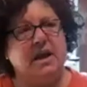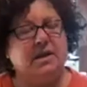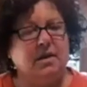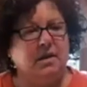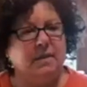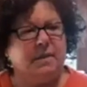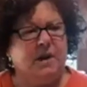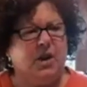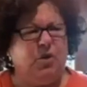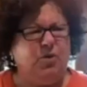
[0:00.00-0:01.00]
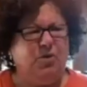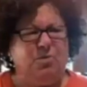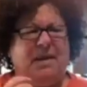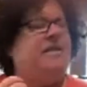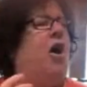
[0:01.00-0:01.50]
said,
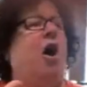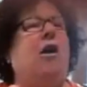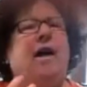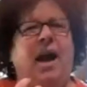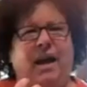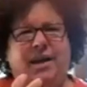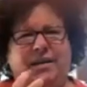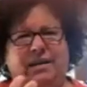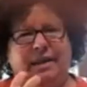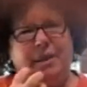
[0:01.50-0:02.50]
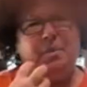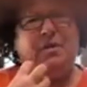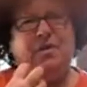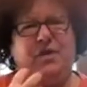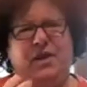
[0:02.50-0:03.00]
"Ooh, my tongue and
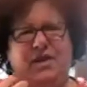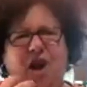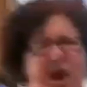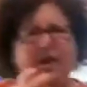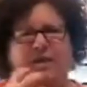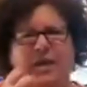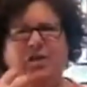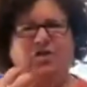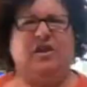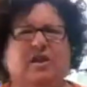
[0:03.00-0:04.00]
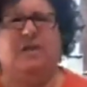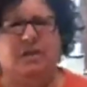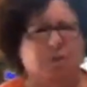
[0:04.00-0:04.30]
lips feel kind of itchy